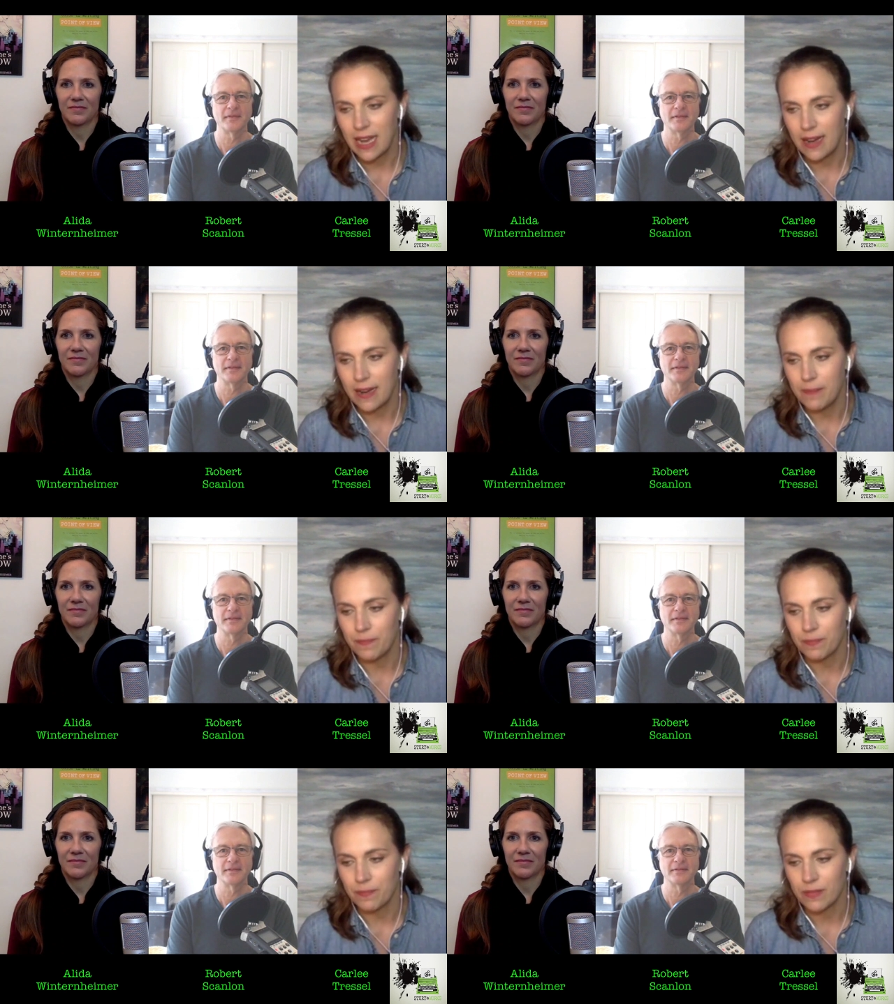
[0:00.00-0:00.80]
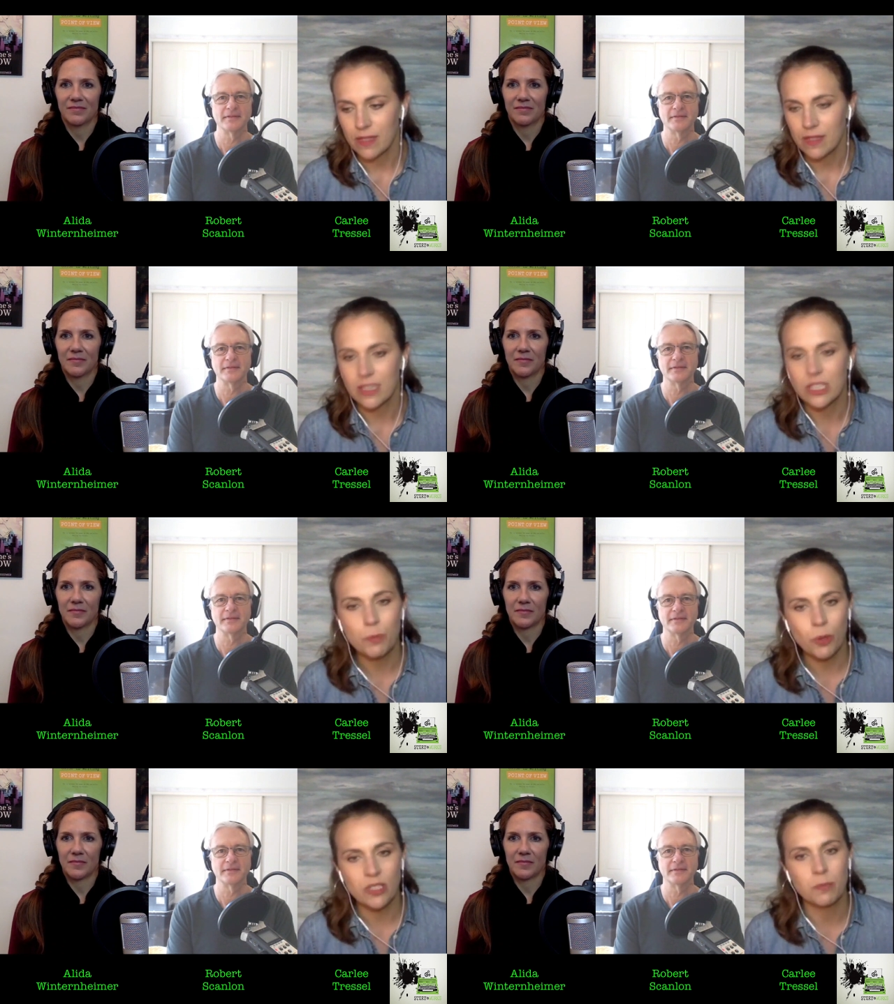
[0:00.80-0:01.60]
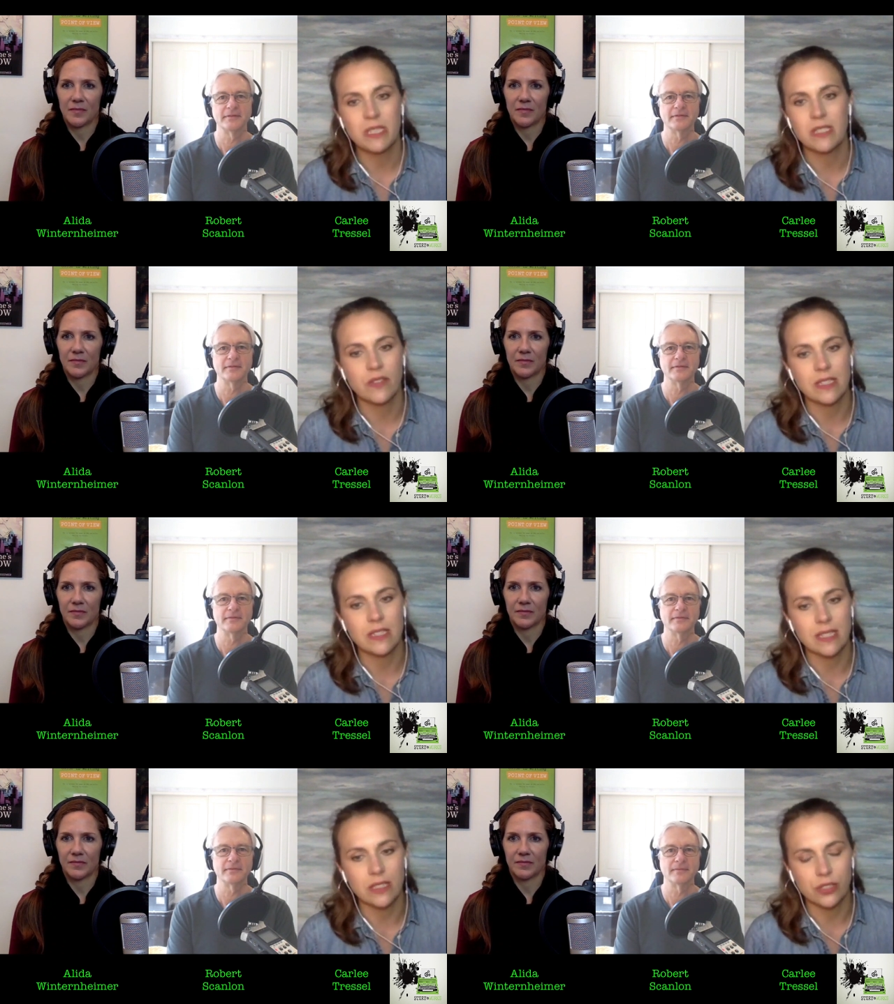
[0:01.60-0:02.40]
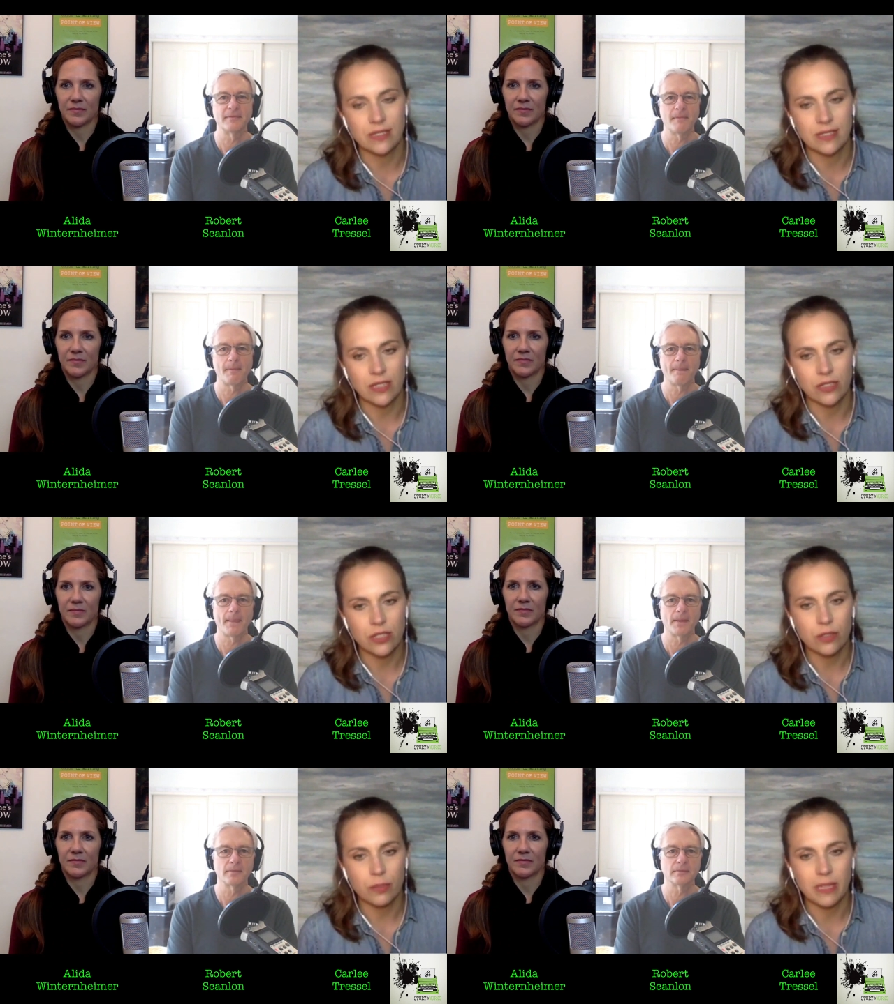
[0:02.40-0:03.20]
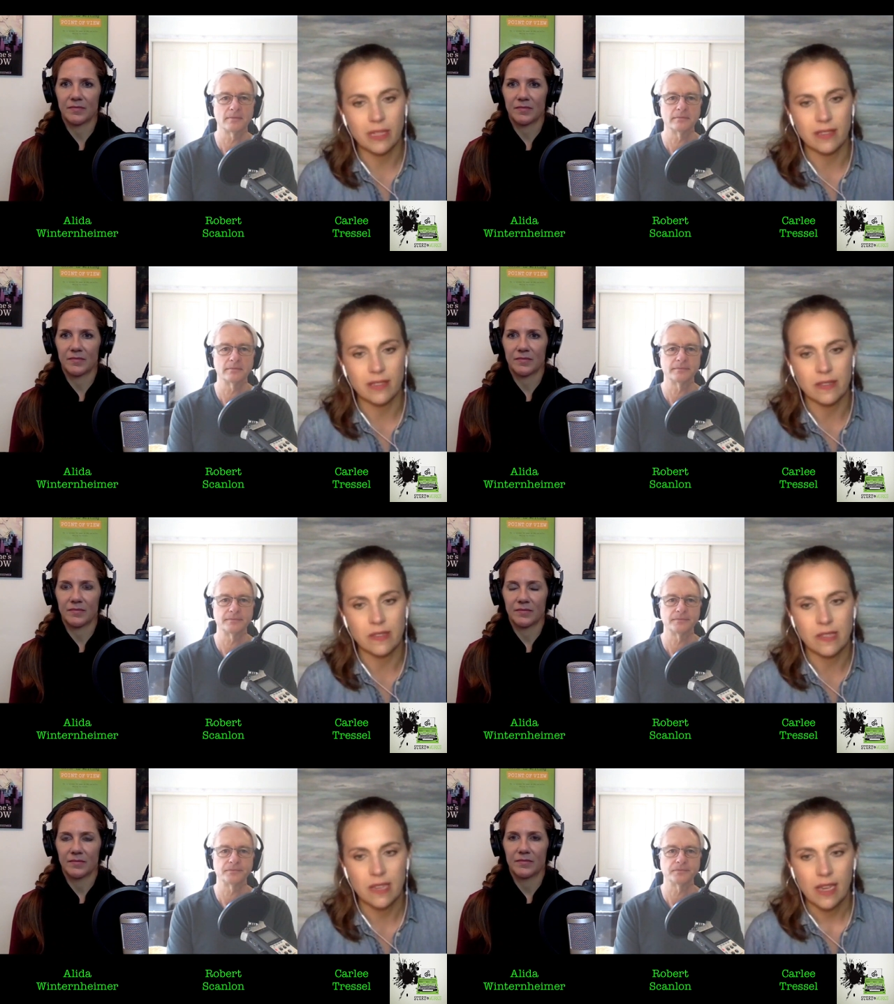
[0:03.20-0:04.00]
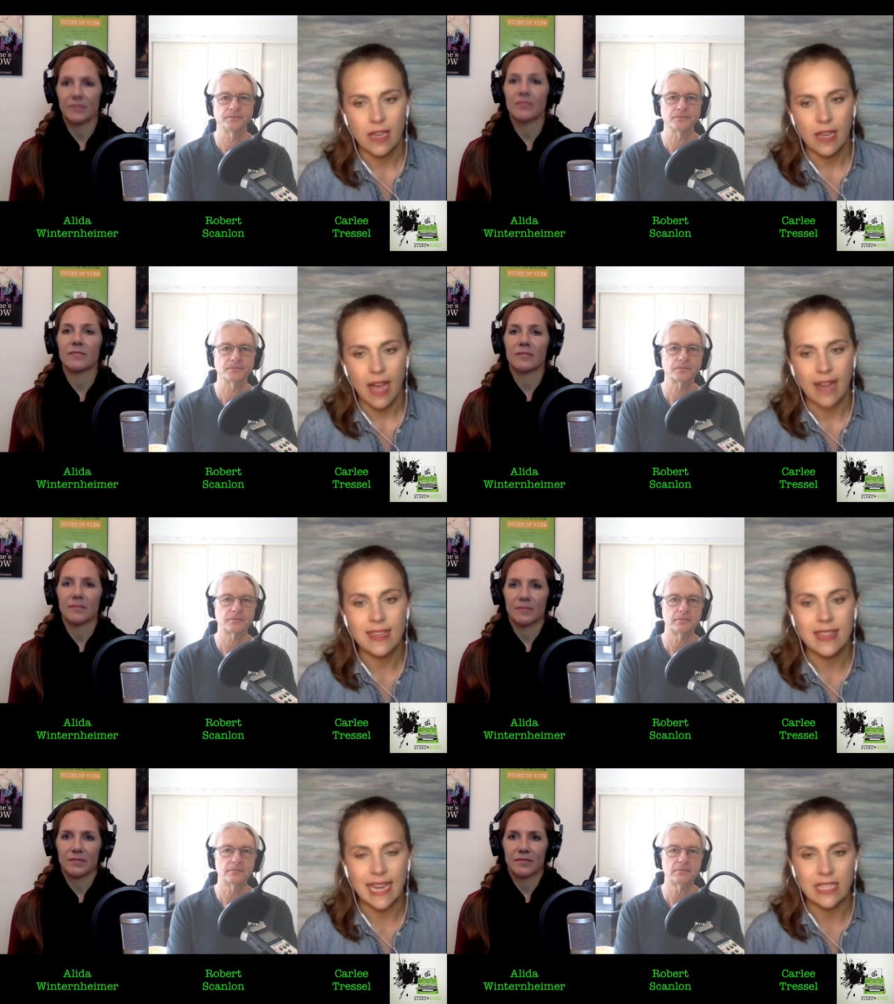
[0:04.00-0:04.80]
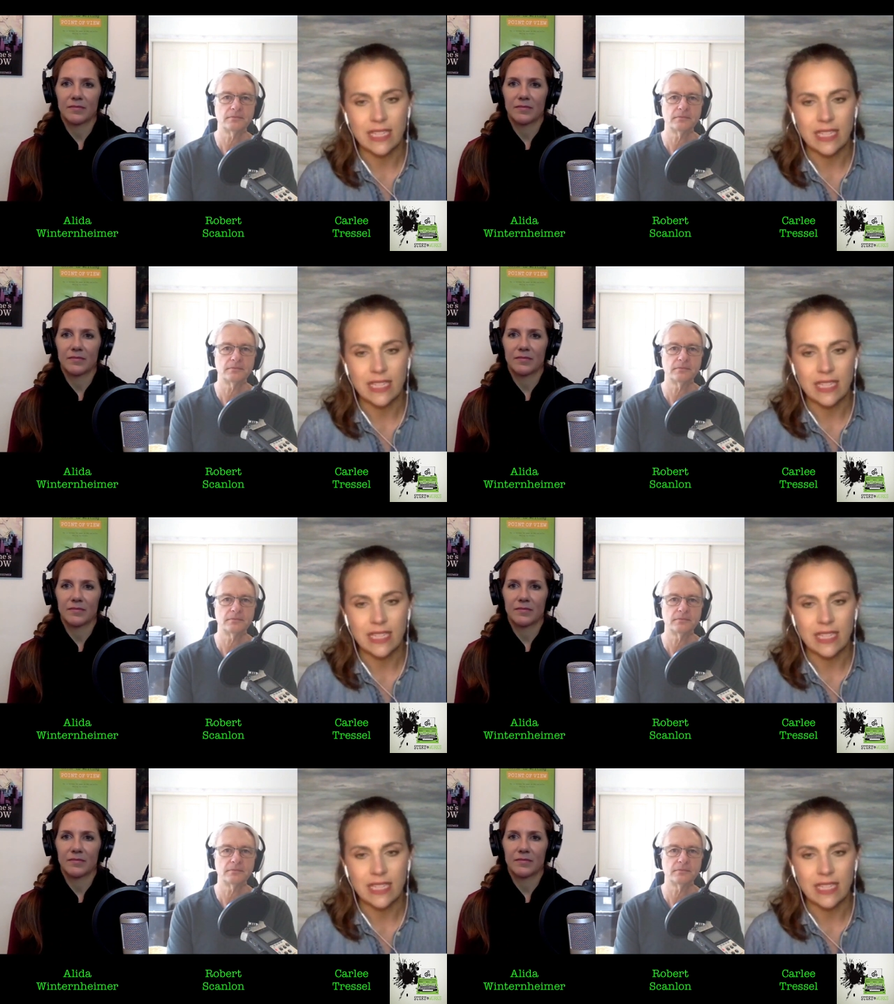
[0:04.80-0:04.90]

Speaker 1: The sports piece of it is interesting too, because I think